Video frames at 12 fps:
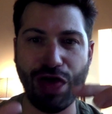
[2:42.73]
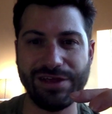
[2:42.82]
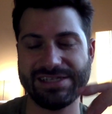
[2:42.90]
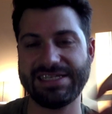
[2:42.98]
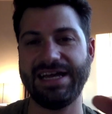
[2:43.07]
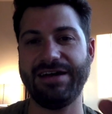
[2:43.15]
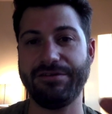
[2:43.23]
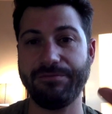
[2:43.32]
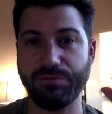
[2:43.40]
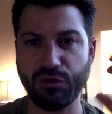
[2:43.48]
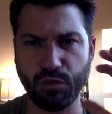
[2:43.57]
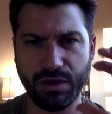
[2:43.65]
sound.
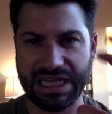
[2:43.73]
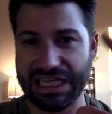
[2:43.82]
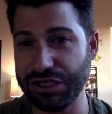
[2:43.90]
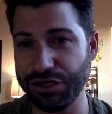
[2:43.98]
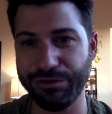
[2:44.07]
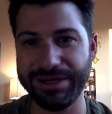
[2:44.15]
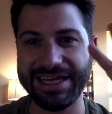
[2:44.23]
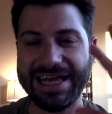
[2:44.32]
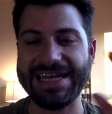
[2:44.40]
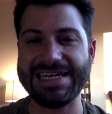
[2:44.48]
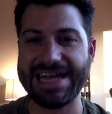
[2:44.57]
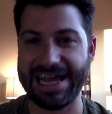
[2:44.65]
Really gooey
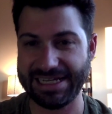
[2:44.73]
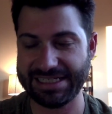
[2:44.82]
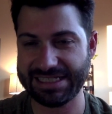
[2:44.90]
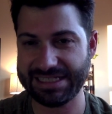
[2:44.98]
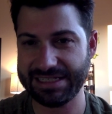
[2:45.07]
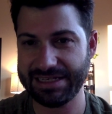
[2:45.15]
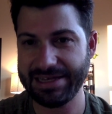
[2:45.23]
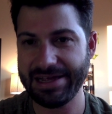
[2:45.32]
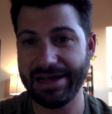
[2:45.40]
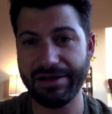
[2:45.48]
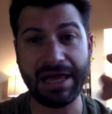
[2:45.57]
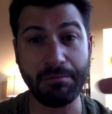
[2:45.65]
and nice
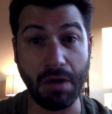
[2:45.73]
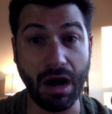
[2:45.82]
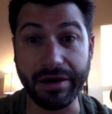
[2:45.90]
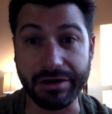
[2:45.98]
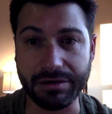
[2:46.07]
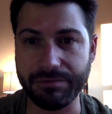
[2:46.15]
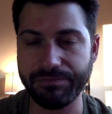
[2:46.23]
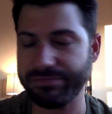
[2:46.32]
and modern,